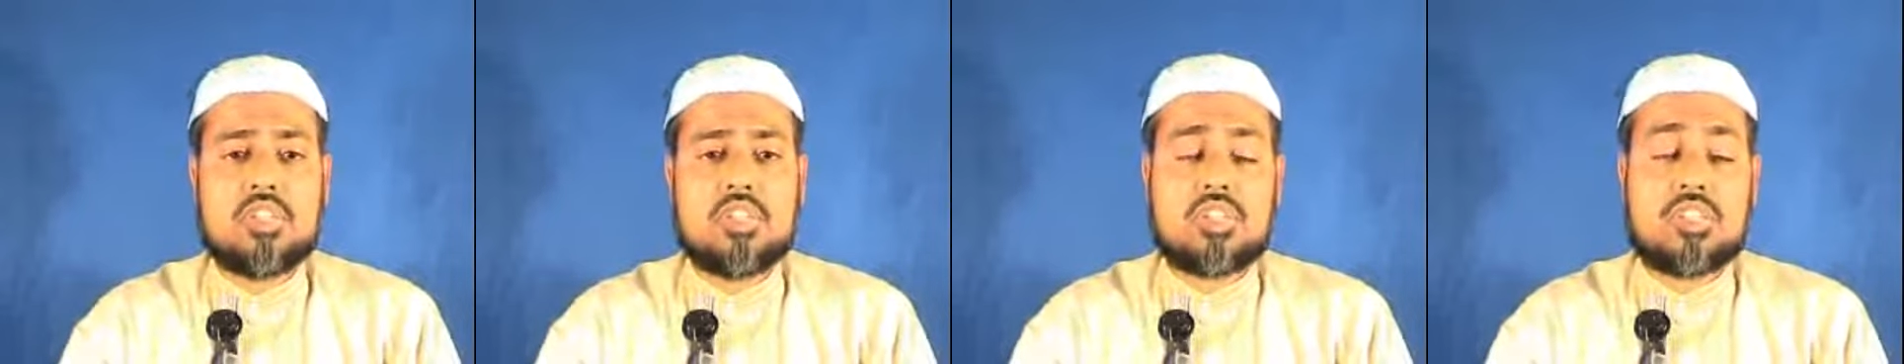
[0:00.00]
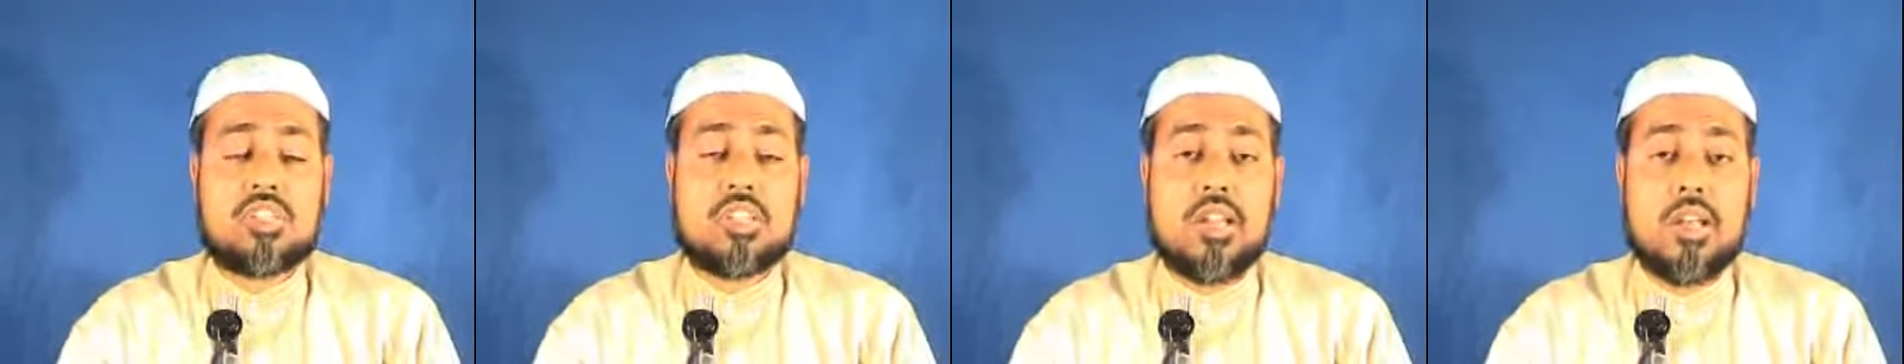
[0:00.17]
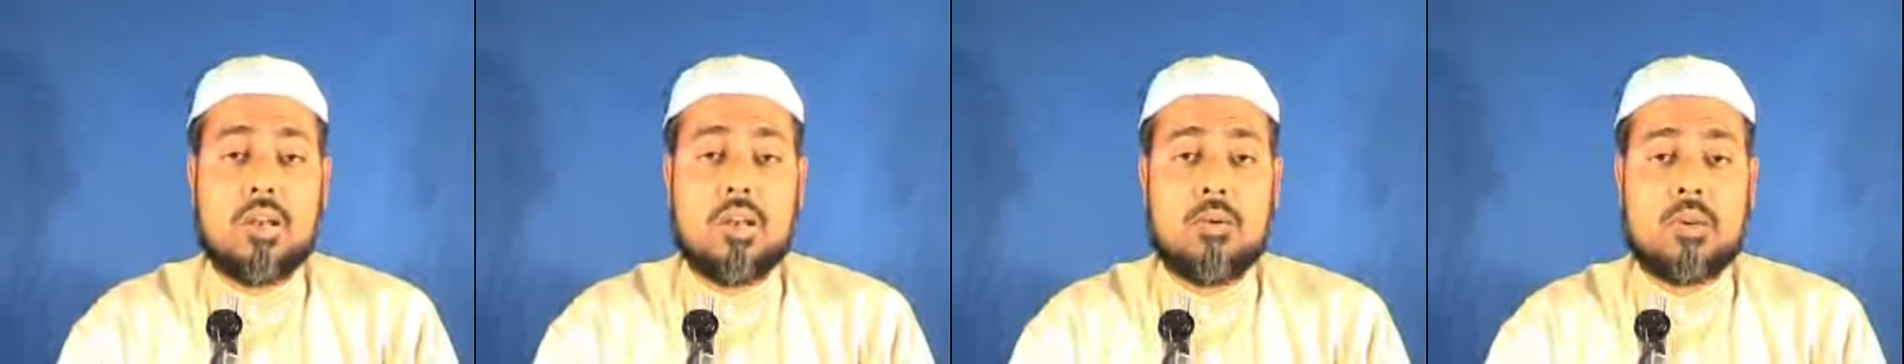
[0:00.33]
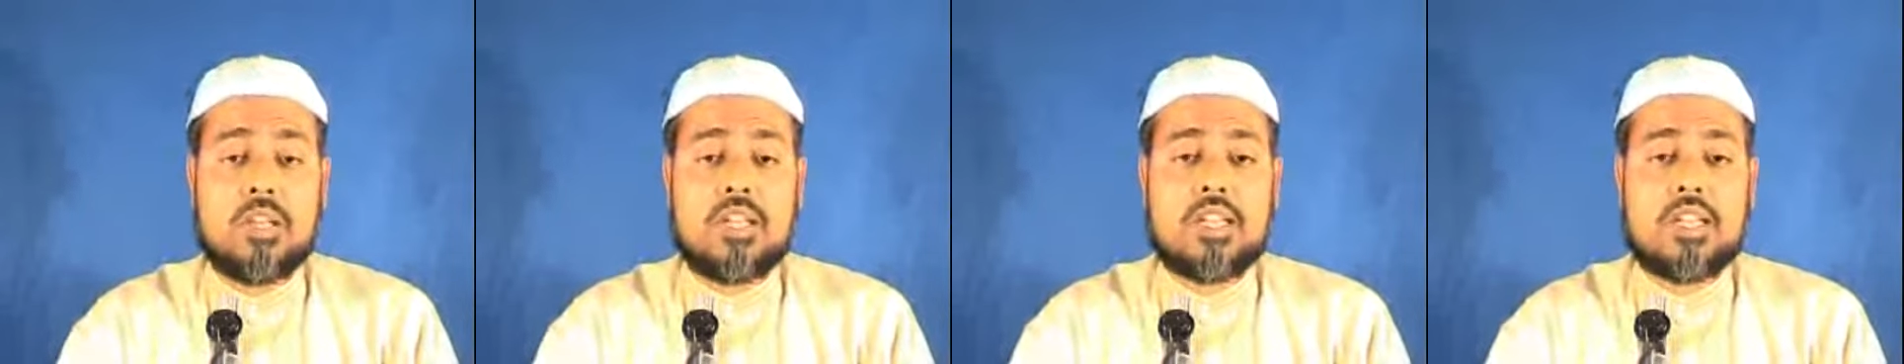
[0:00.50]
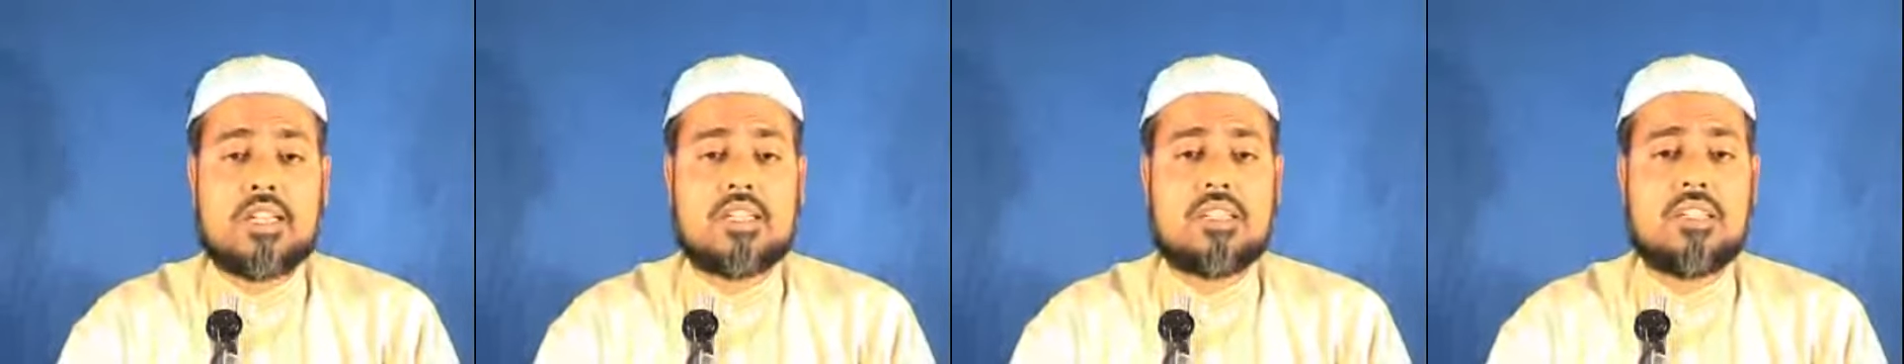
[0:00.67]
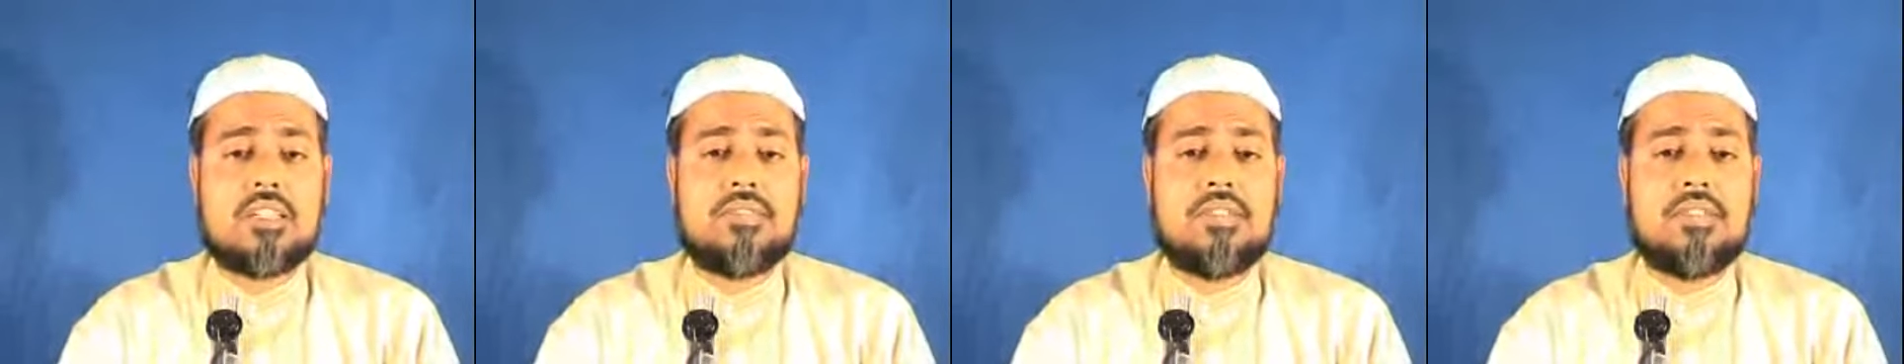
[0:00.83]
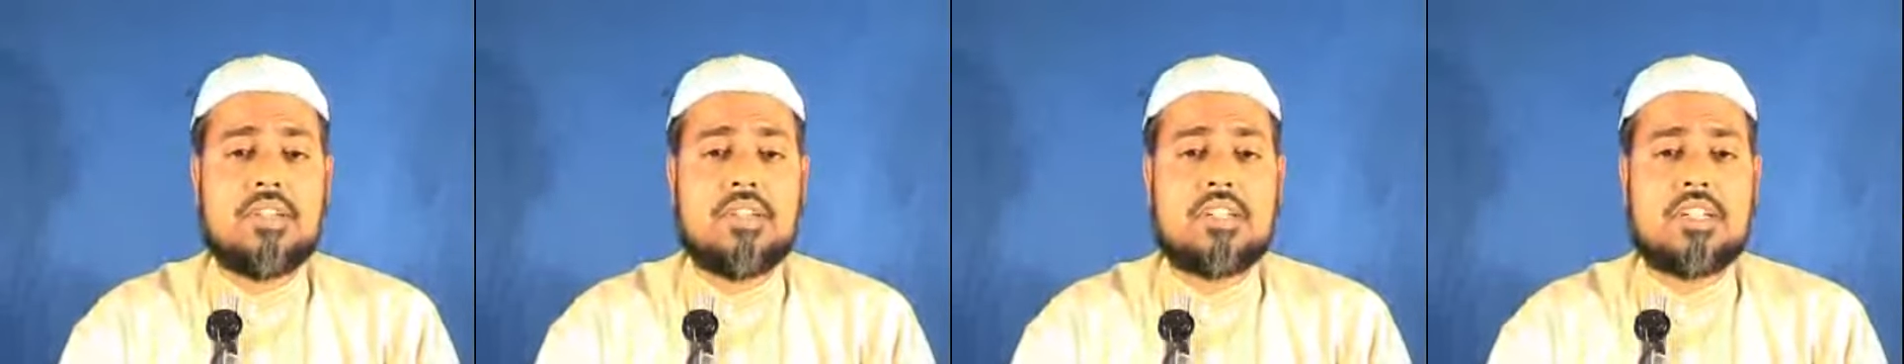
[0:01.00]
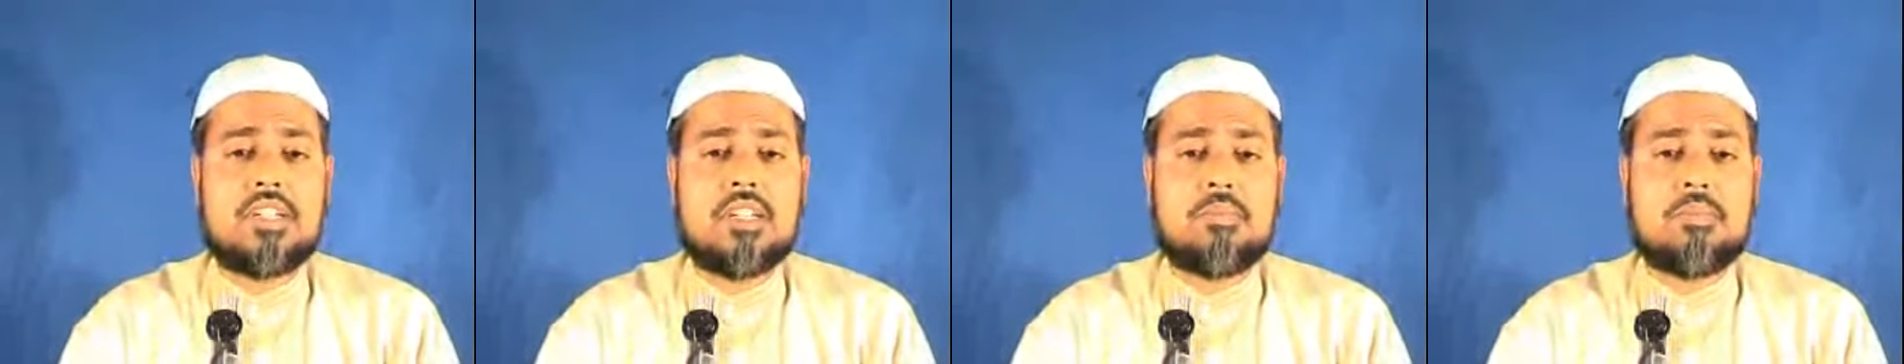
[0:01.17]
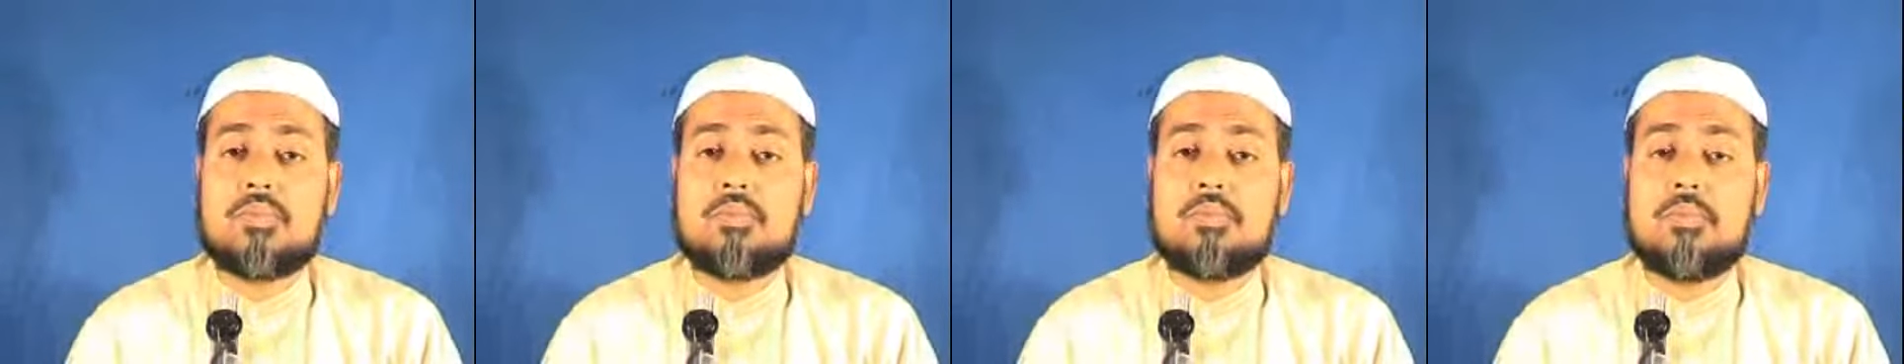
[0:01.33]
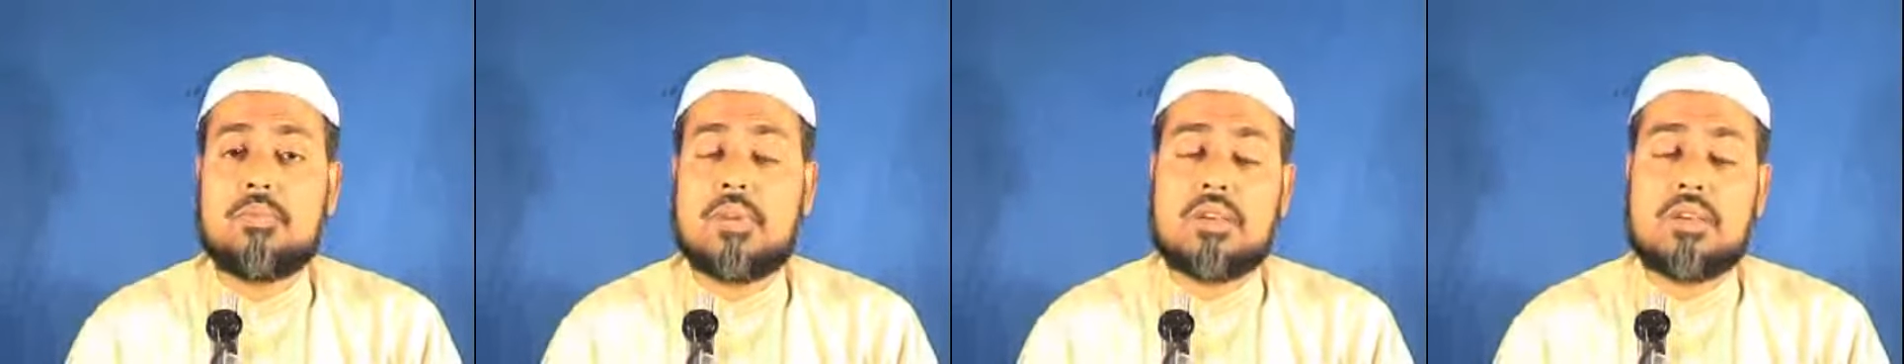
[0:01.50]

still we can defeat him